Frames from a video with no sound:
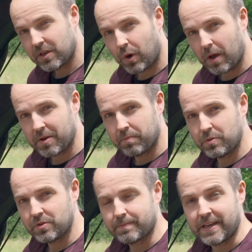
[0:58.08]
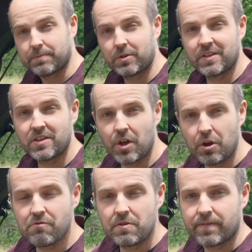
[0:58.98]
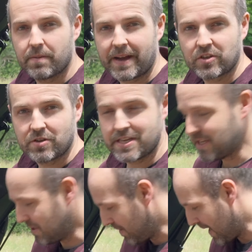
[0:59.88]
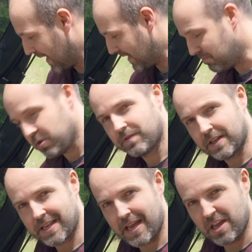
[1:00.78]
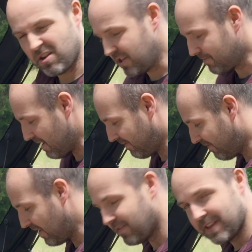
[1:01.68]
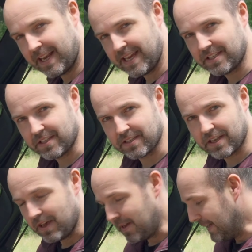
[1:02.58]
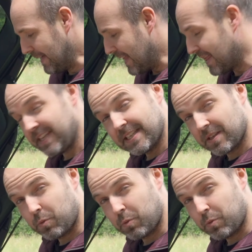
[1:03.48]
quite a bit of boot space because there's no room for the battery in the engine bay. It gets moved under here. You lose around 50 litres. This is the